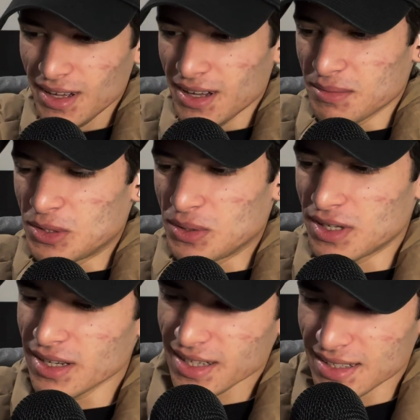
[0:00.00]
I'm doing
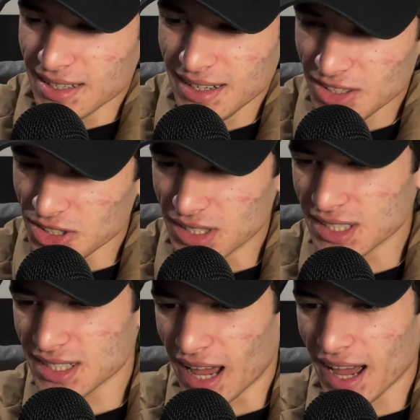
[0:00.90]
good.
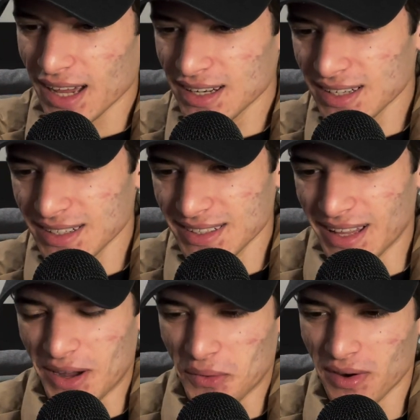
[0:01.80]
Just sad
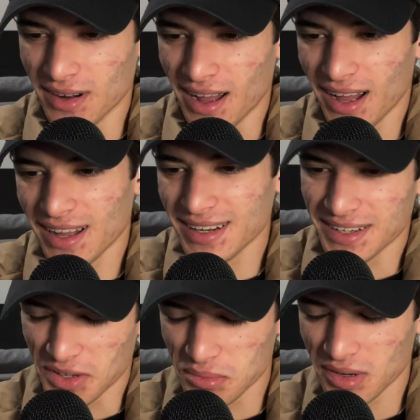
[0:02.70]
that we're not
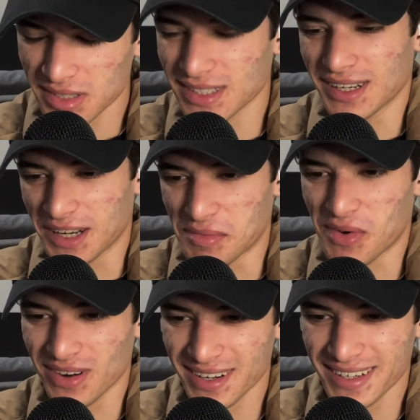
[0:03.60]
in person
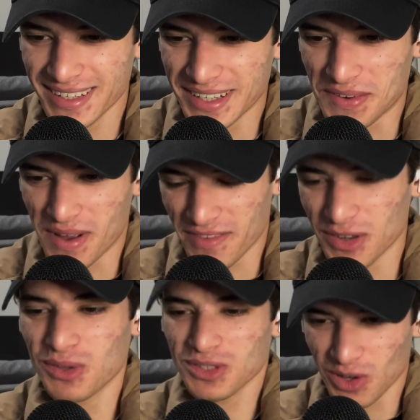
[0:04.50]
anymore, and we have to
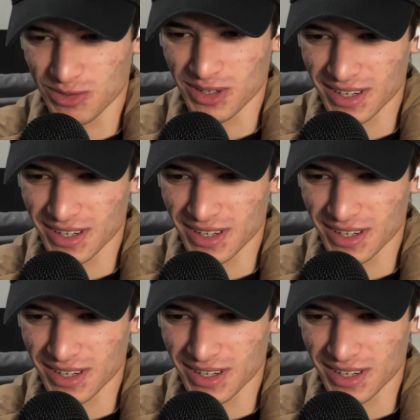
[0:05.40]
do this over